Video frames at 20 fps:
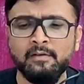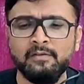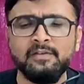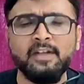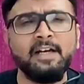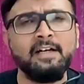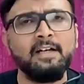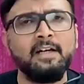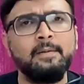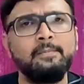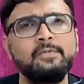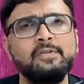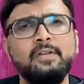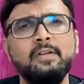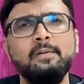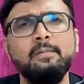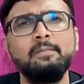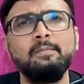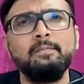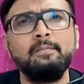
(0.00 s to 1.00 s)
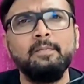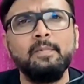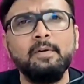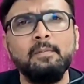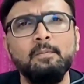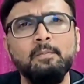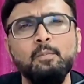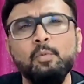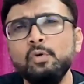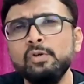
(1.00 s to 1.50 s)
Then comes the
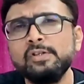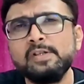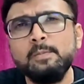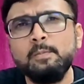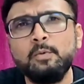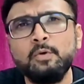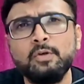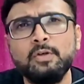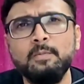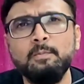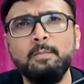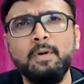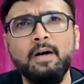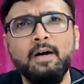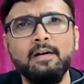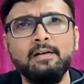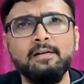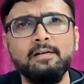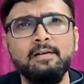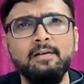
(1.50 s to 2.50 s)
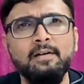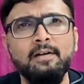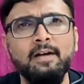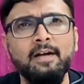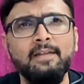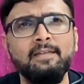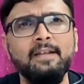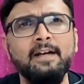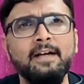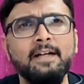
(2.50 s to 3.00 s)
most important part,
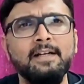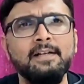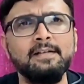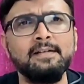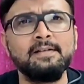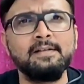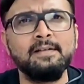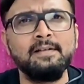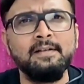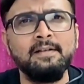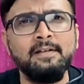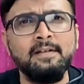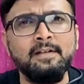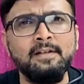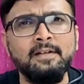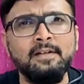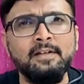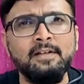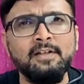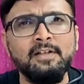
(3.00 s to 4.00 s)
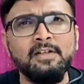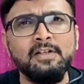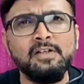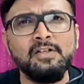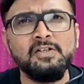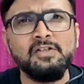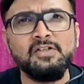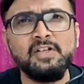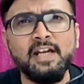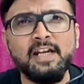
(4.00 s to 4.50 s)
and that is
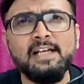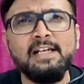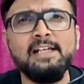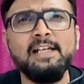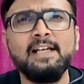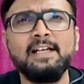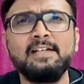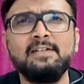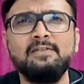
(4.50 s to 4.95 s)
daily